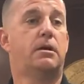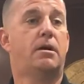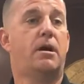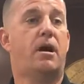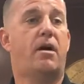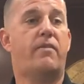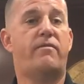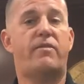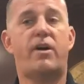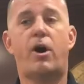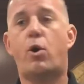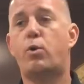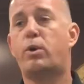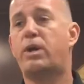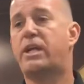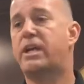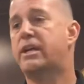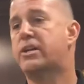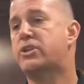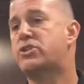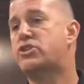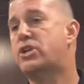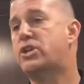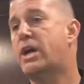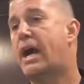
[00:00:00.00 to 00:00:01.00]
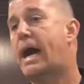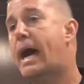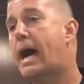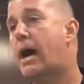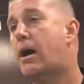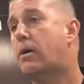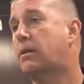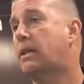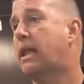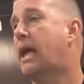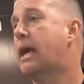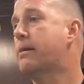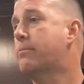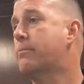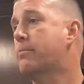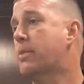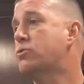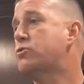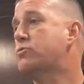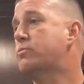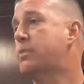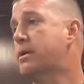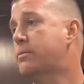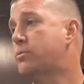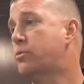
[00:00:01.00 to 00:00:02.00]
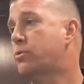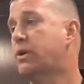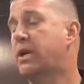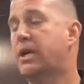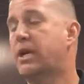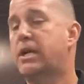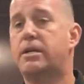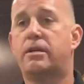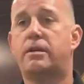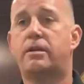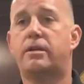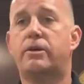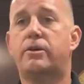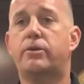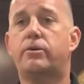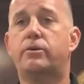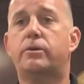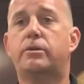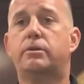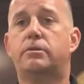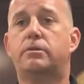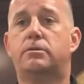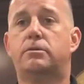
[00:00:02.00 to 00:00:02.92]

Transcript: of holding a child like most people get to do.